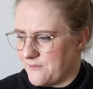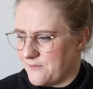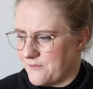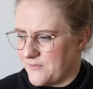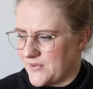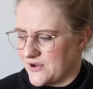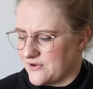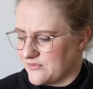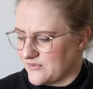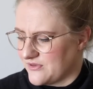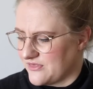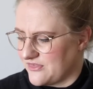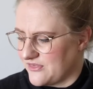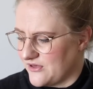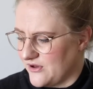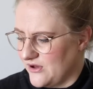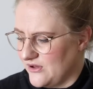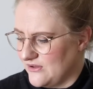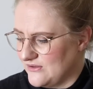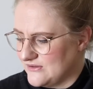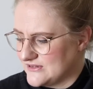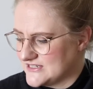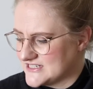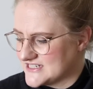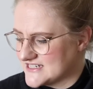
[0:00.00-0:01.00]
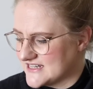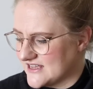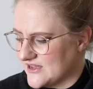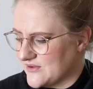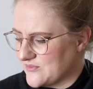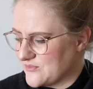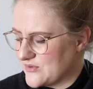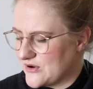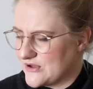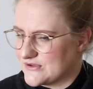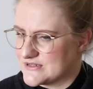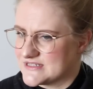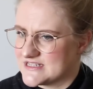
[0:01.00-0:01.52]
But with the whole
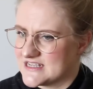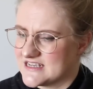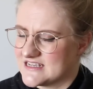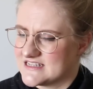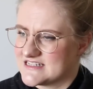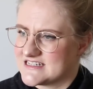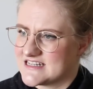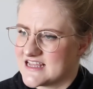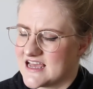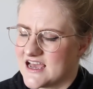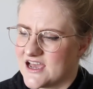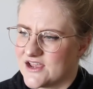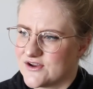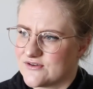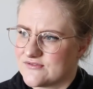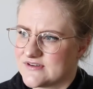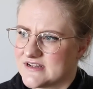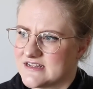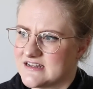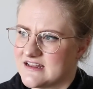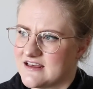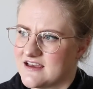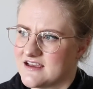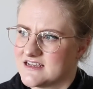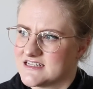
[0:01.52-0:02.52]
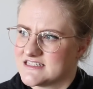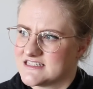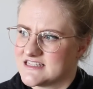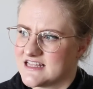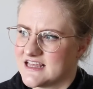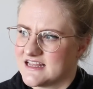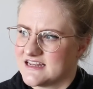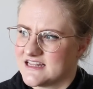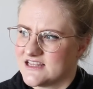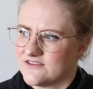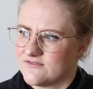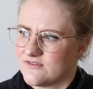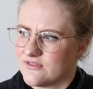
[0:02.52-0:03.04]
design process, I realized
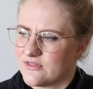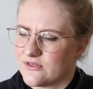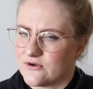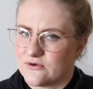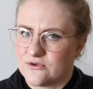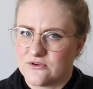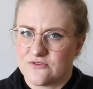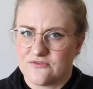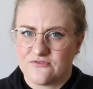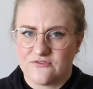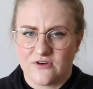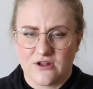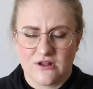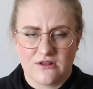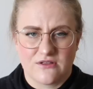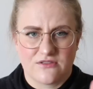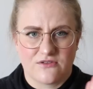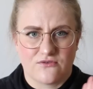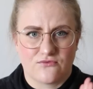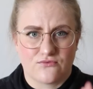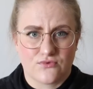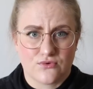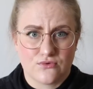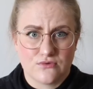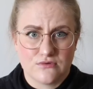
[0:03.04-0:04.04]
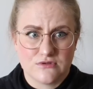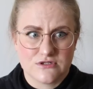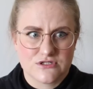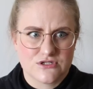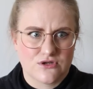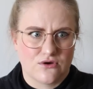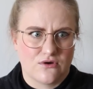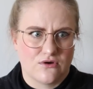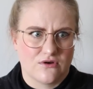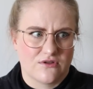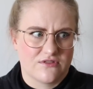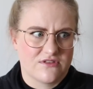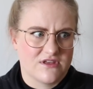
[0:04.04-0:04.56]
that even though you follow the rules
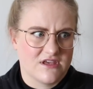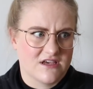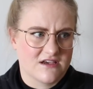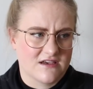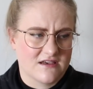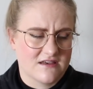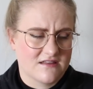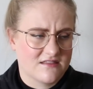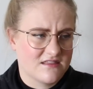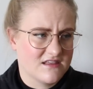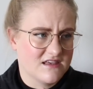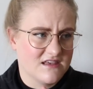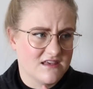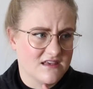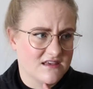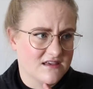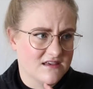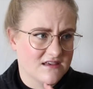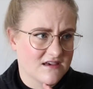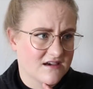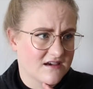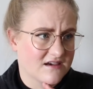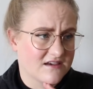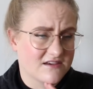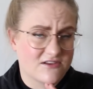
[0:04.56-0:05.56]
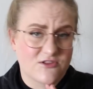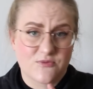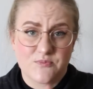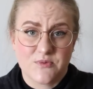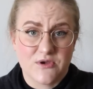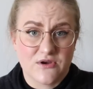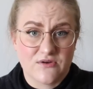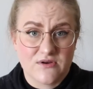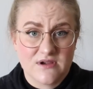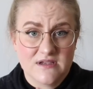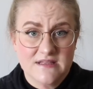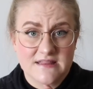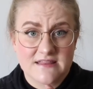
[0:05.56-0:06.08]
or the
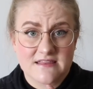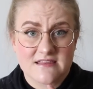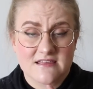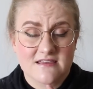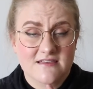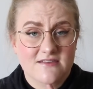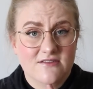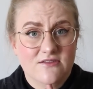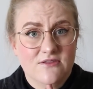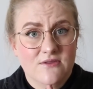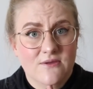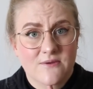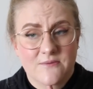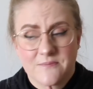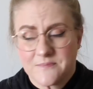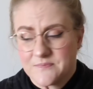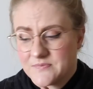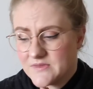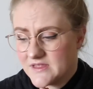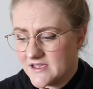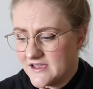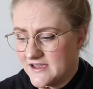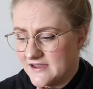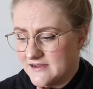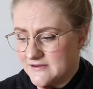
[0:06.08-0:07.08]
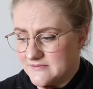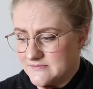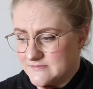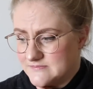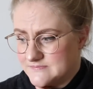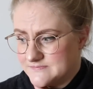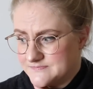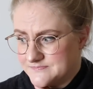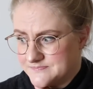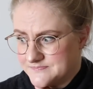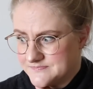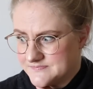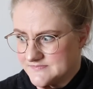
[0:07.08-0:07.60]
experiences,
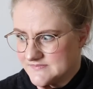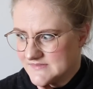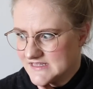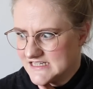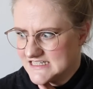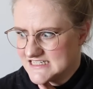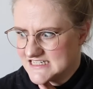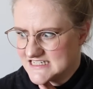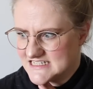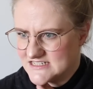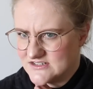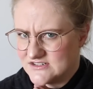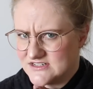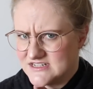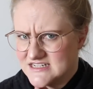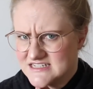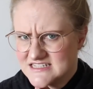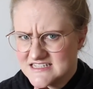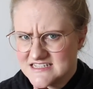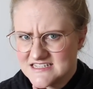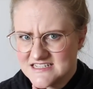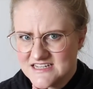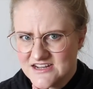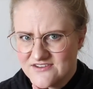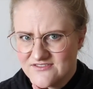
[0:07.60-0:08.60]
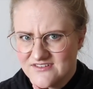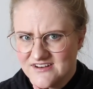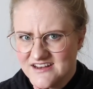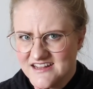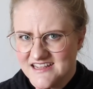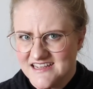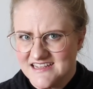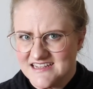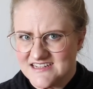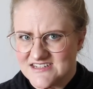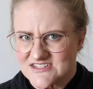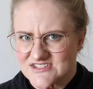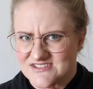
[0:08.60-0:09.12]
it does not
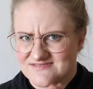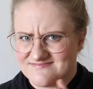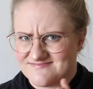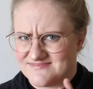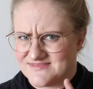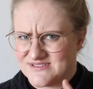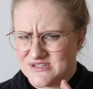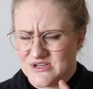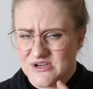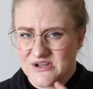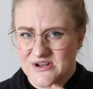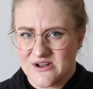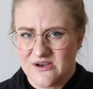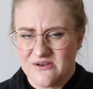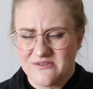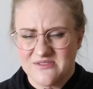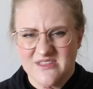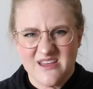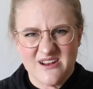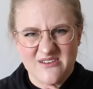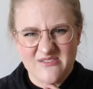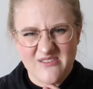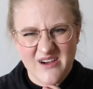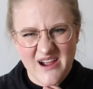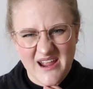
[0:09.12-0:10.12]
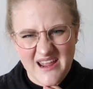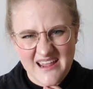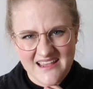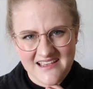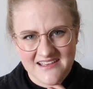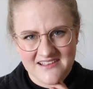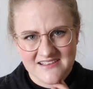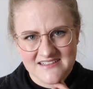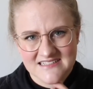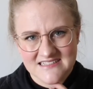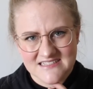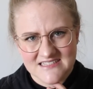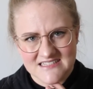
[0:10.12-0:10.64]
necessarily turn out that
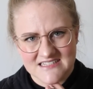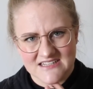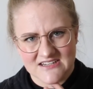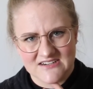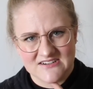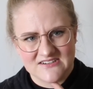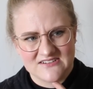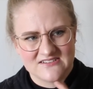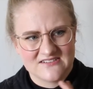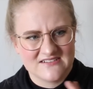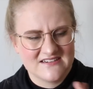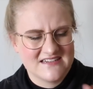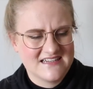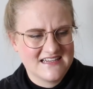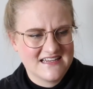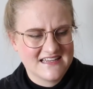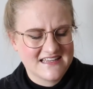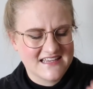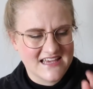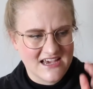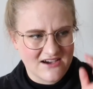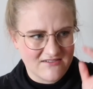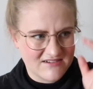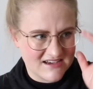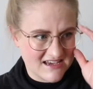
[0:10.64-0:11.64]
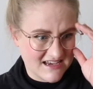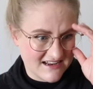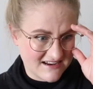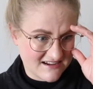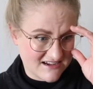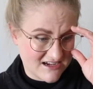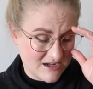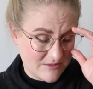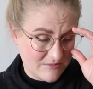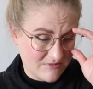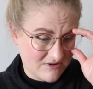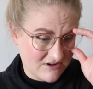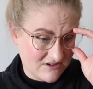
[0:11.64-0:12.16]
way. So yeah, we had a
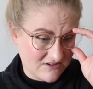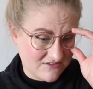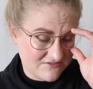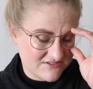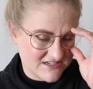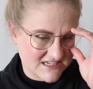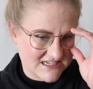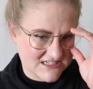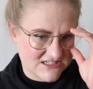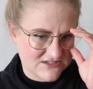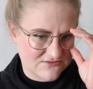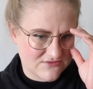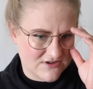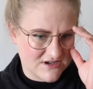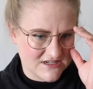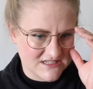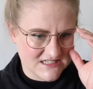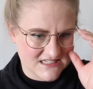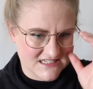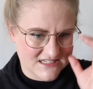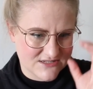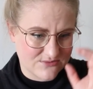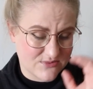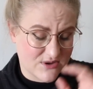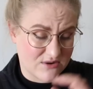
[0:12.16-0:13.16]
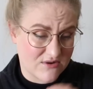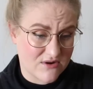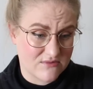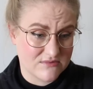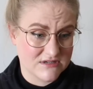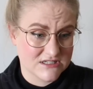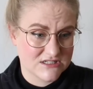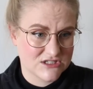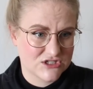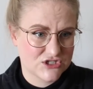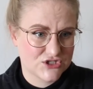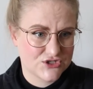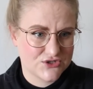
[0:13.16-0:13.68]
couple of test runs where I
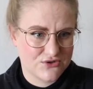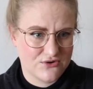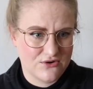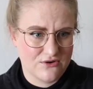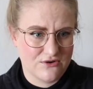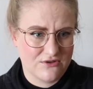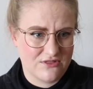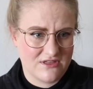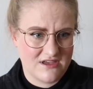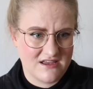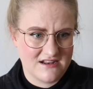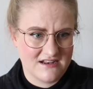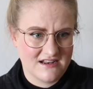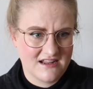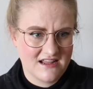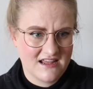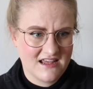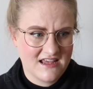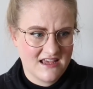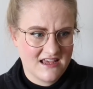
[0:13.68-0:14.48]
was sure that